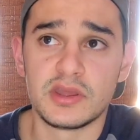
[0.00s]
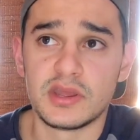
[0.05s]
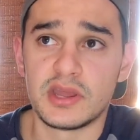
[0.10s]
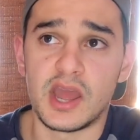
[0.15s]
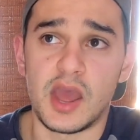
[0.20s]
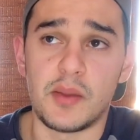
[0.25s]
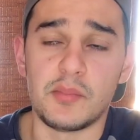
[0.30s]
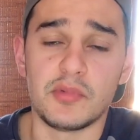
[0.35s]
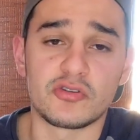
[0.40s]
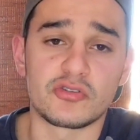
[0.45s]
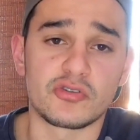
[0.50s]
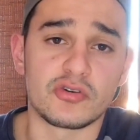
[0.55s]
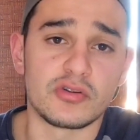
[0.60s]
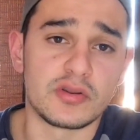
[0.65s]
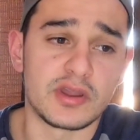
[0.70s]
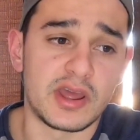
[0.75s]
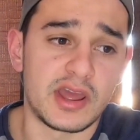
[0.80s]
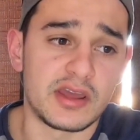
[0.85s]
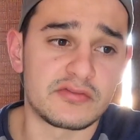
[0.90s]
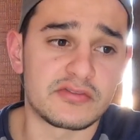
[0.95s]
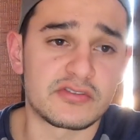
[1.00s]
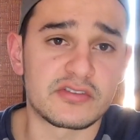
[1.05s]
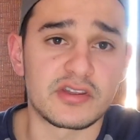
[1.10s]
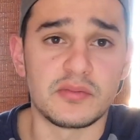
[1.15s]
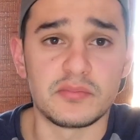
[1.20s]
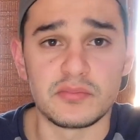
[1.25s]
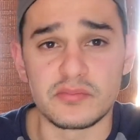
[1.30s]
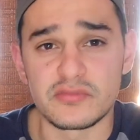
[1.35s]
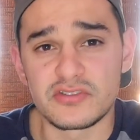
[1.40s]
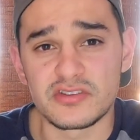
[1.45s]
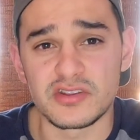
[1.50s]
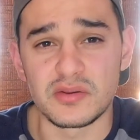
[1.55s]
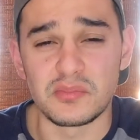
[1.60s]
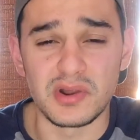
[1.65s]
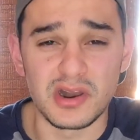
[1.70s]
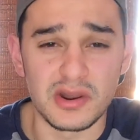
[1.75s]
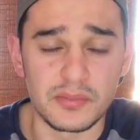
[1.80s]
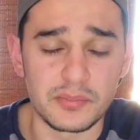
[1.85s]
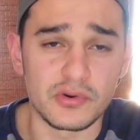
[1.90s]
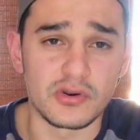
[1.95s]
Amazon have some
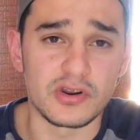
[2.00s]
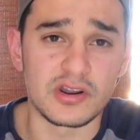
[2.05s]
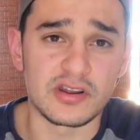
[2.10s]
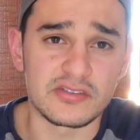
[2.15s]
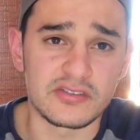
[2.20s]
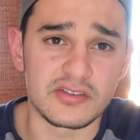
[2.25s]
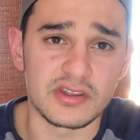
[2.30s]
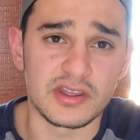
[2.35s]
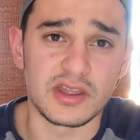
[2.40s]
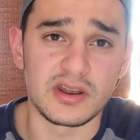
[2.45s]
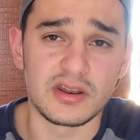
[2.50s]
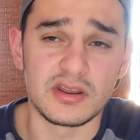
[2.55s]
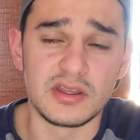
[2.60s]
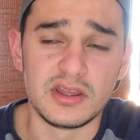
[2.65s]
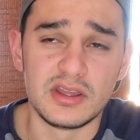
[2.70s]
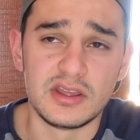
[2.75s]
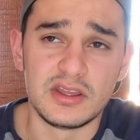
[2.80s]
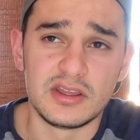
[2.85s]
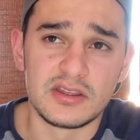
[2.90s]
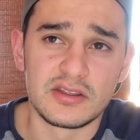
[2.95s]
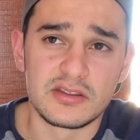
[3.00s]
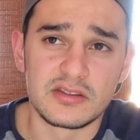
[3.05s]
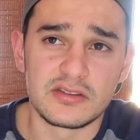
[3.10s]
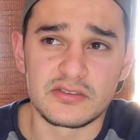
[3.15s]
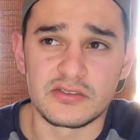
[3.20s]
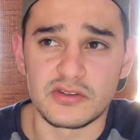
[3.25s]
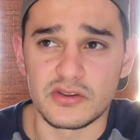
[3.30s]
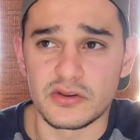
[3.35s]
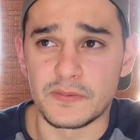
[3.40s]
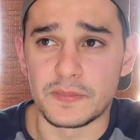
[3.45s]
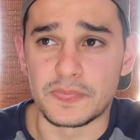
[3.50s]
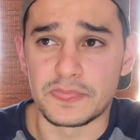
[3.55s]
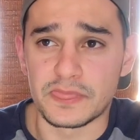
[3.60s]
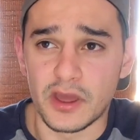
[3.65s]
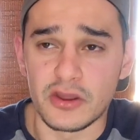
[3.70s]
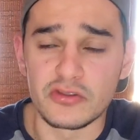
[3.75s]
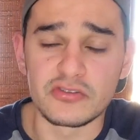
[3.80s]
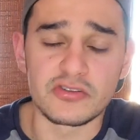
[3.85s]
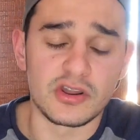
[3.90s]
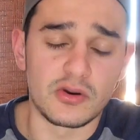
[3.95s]
similar products again. So
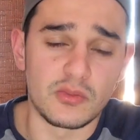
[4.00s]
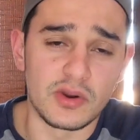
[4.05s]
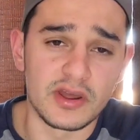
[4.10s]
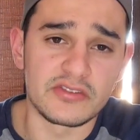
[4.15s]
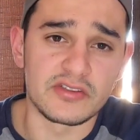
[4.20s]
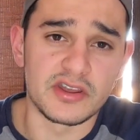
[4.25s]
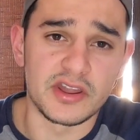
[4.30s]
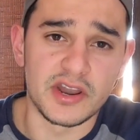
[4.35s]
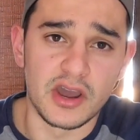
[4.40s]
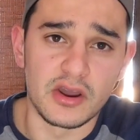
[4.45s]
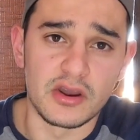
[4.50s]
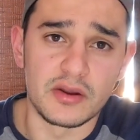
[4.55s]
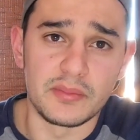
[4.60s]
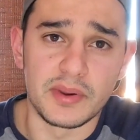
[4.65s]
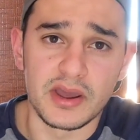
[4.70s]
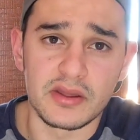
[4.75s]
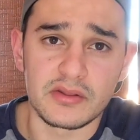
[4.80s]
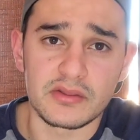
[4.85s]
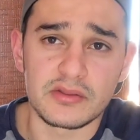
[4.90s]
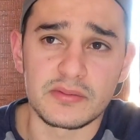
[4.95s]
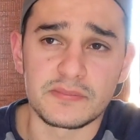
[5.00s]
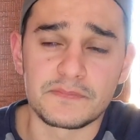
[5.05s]
those are the ones I know about.